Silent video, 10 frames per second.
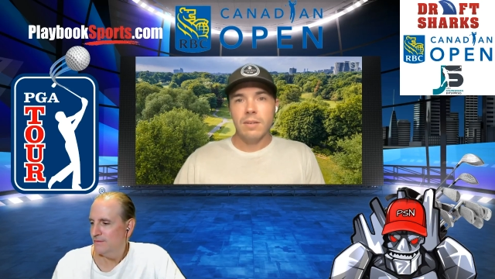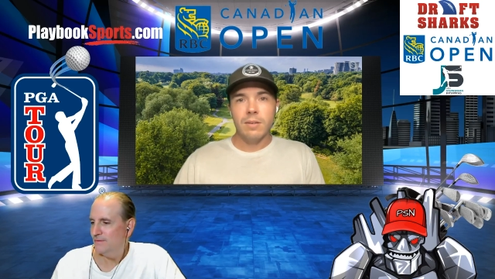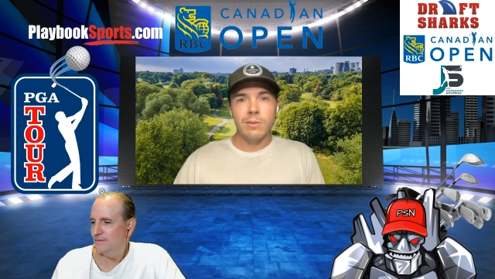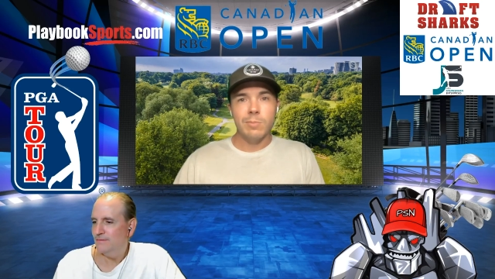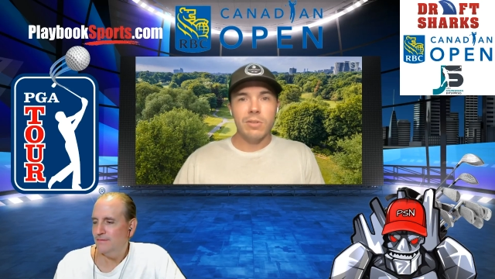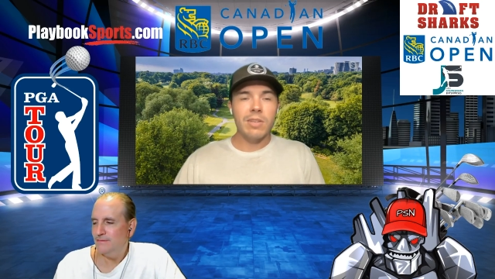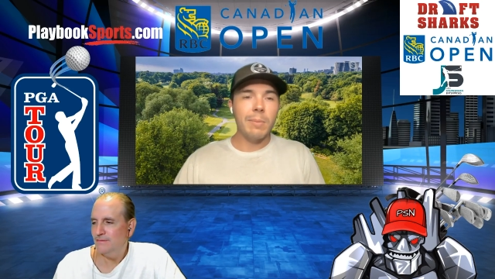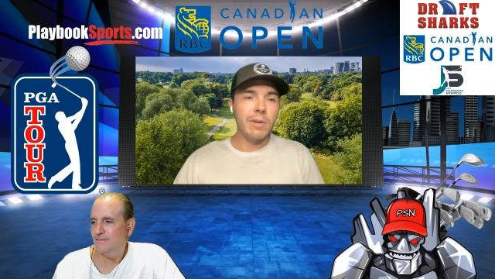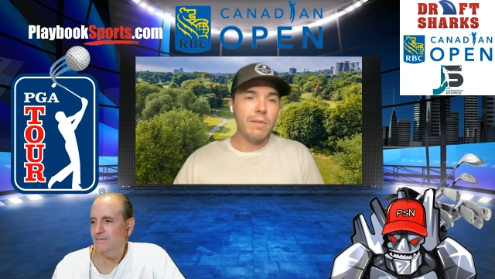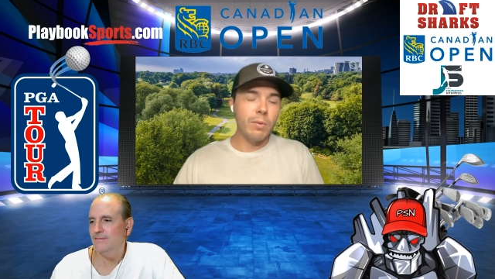Speaker 1: that's Brooks
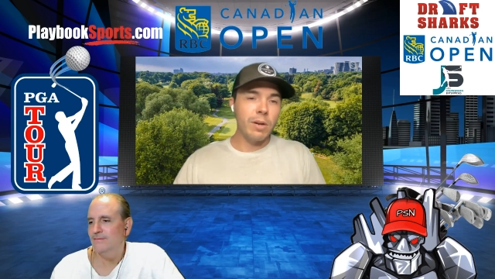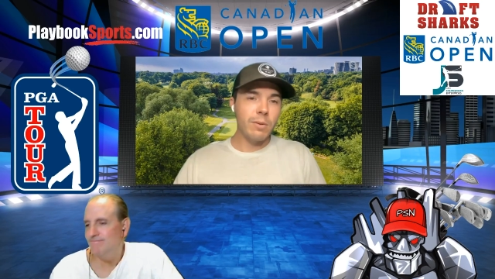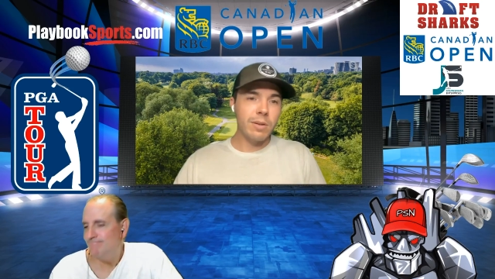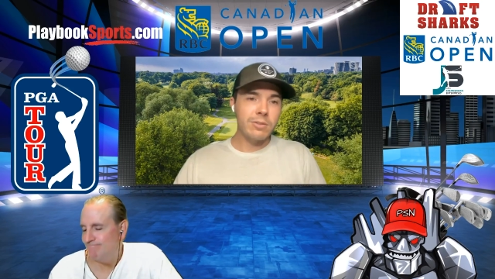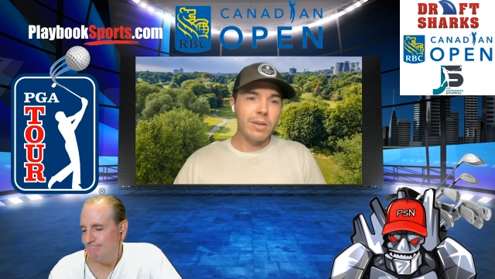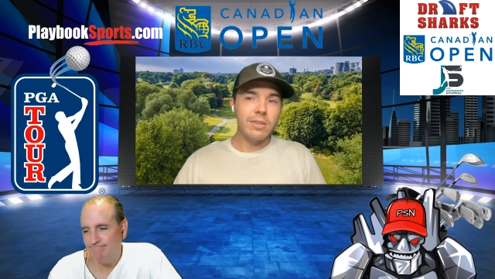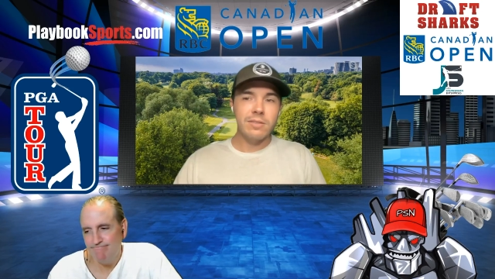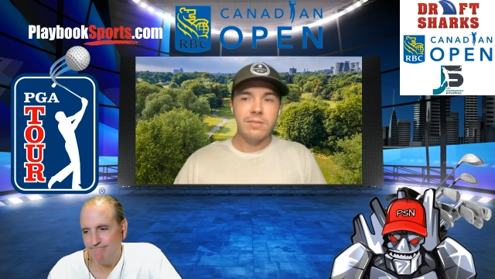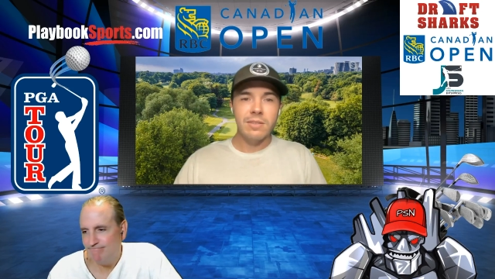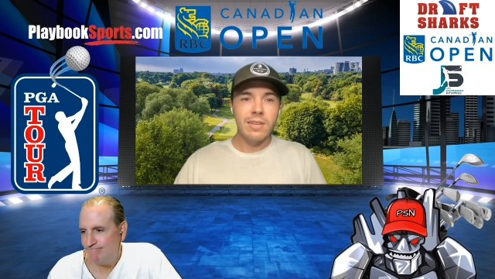to 41, so I
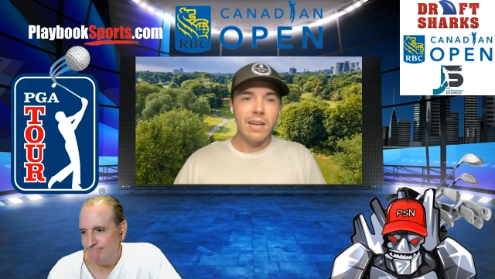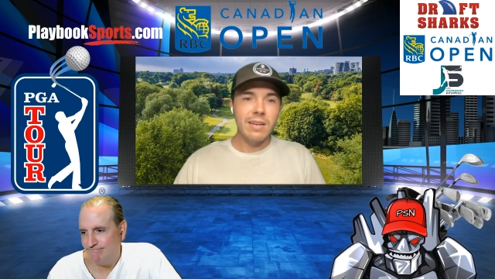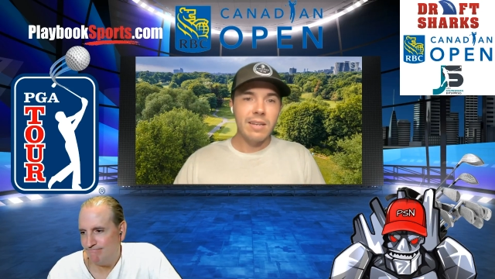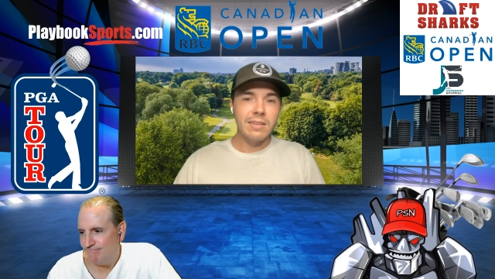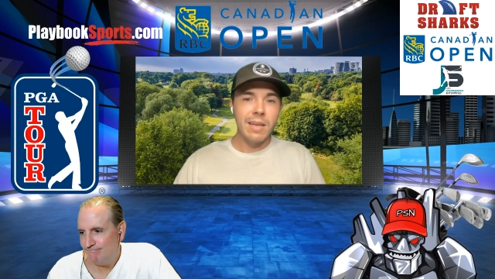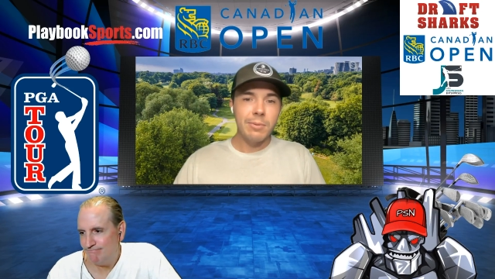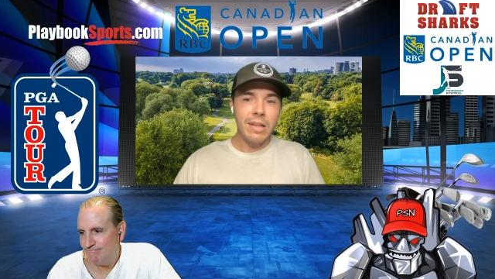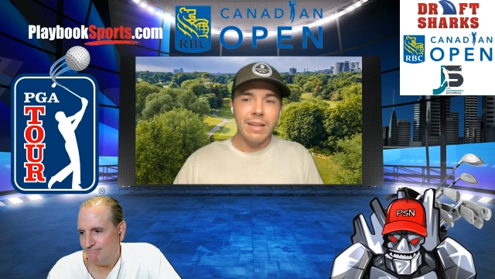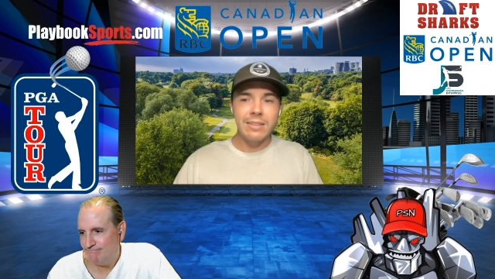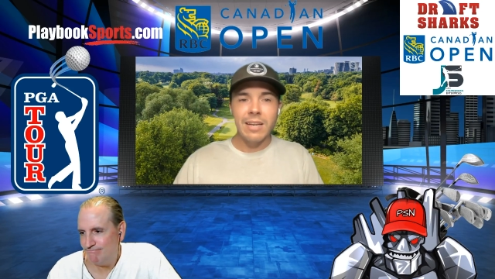just decided to hit that. But
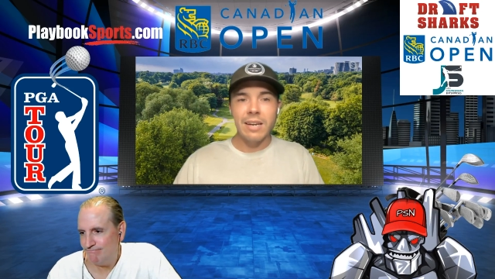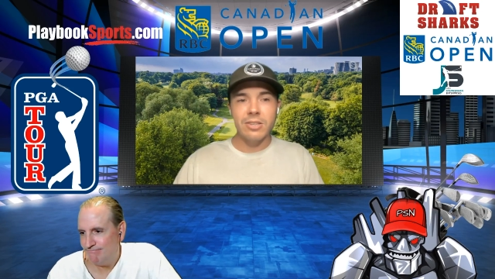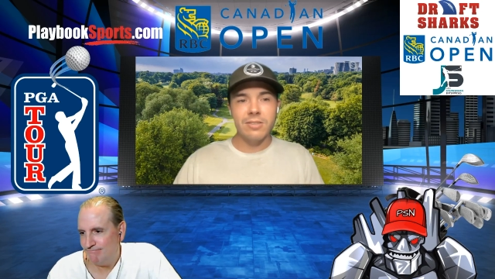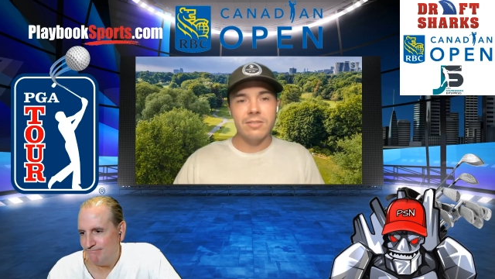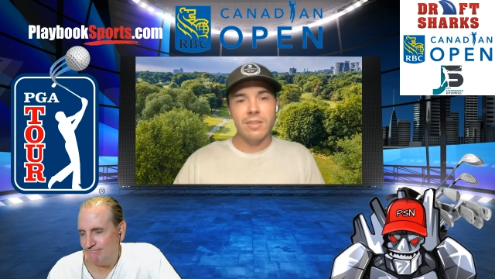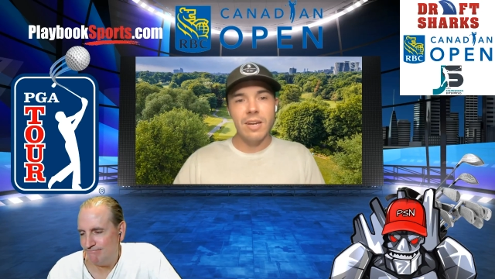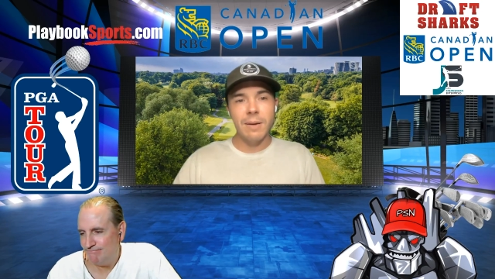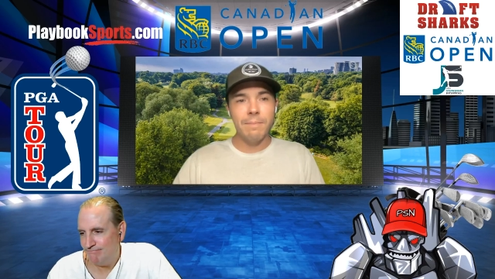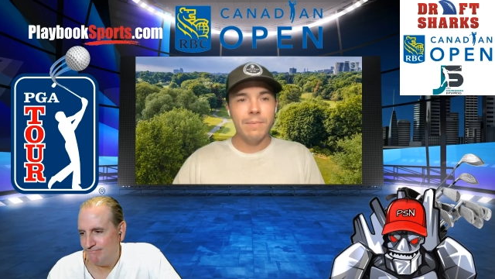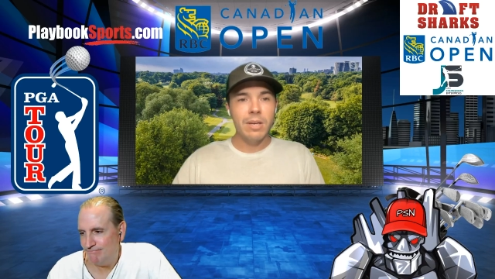that's kind of just,
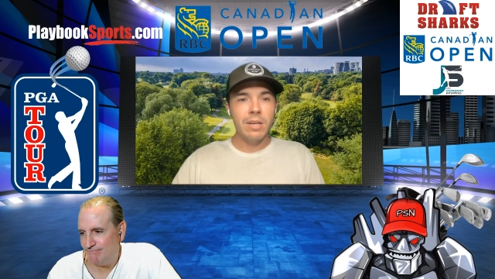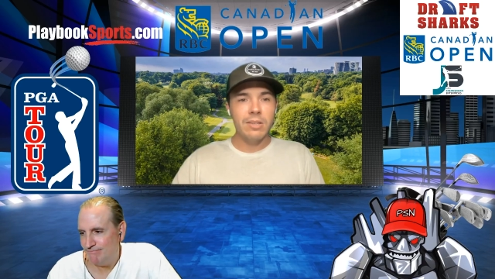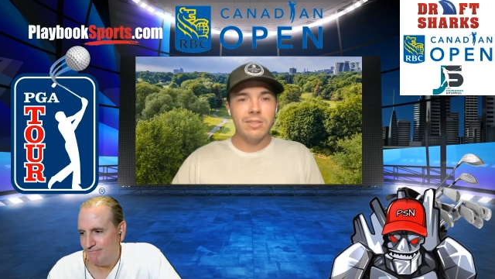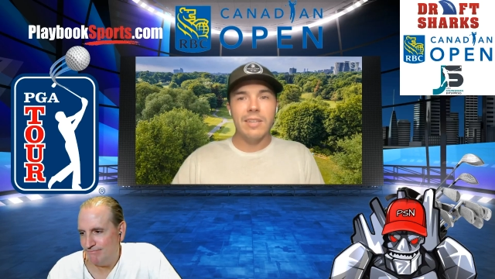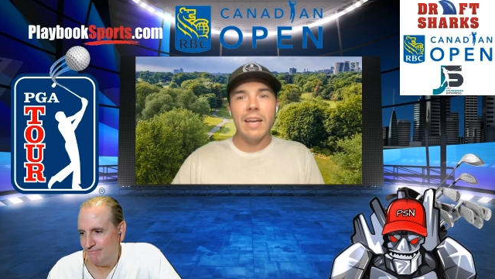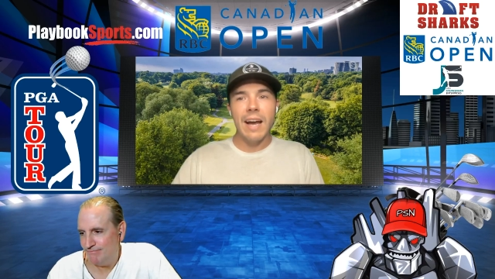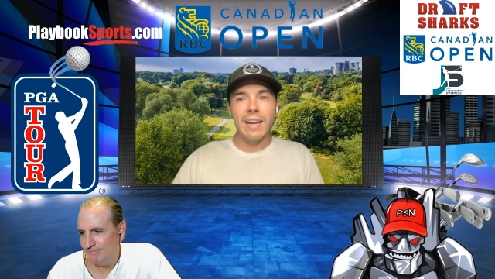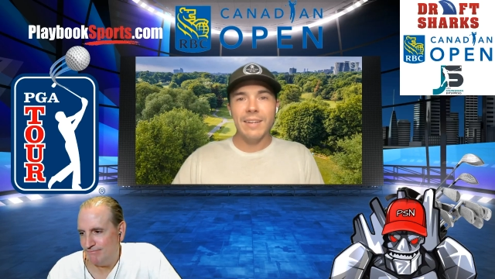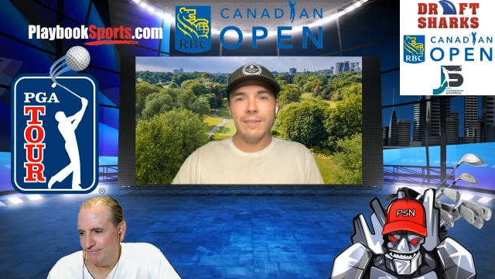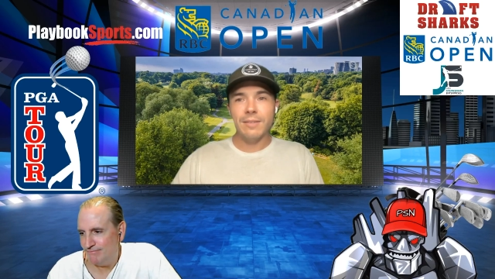um, just stay
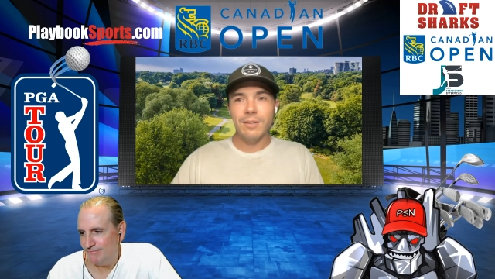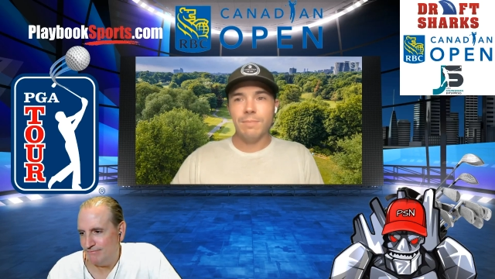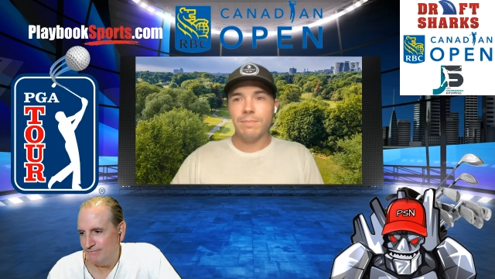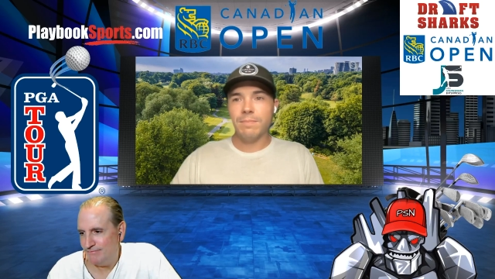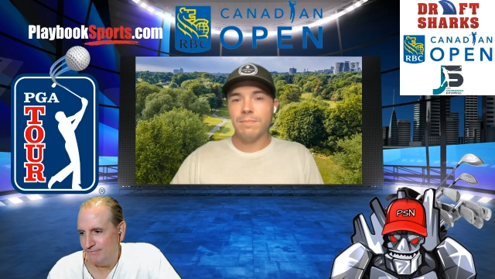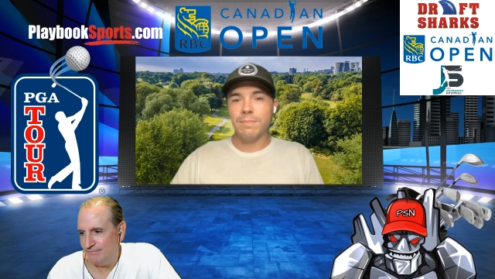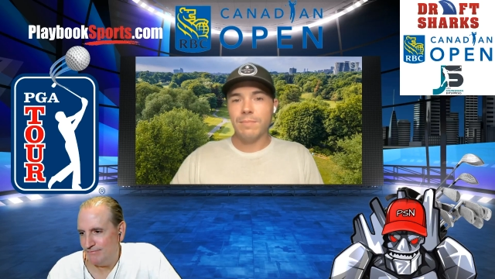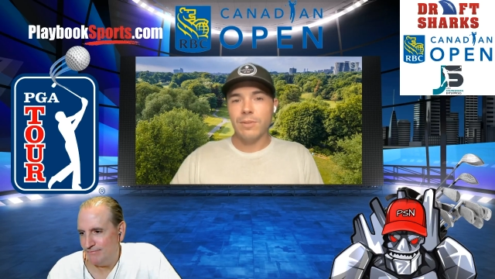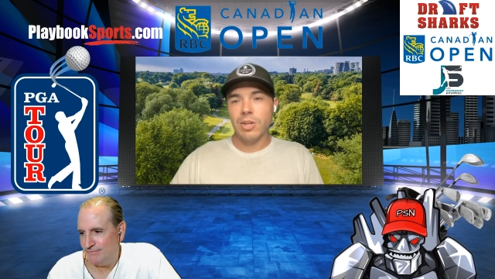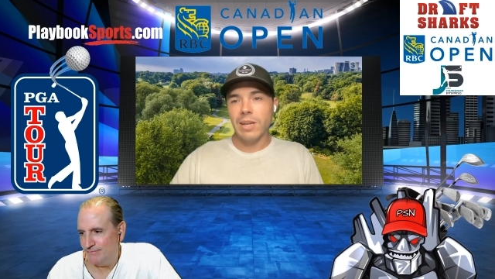on it. You know,
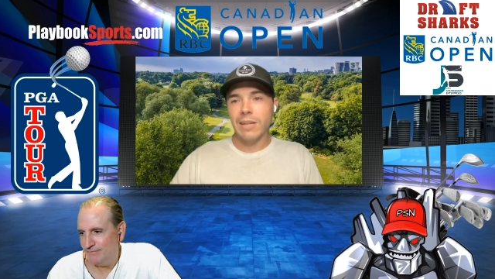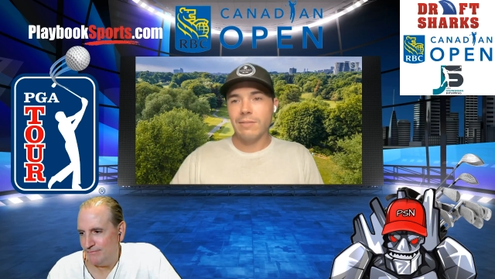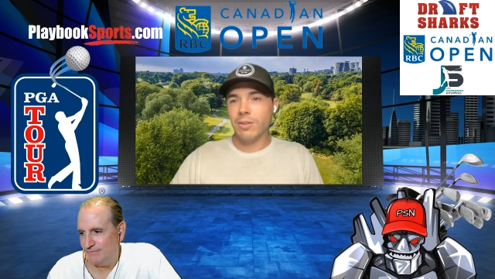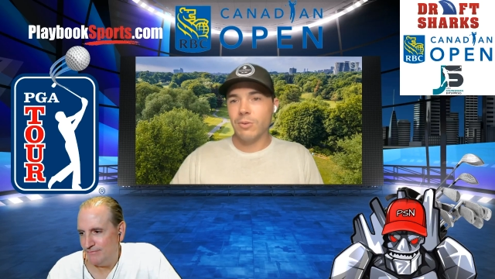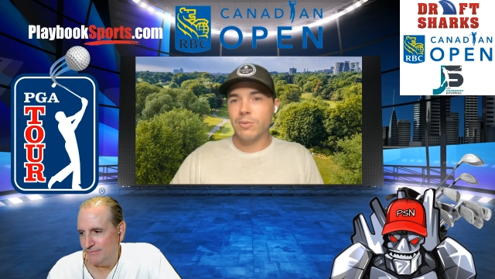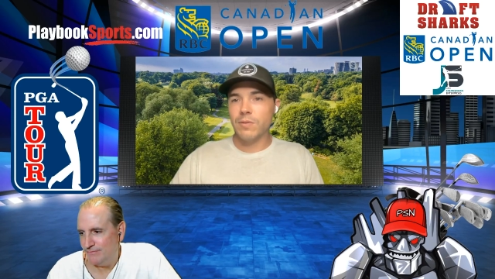look at those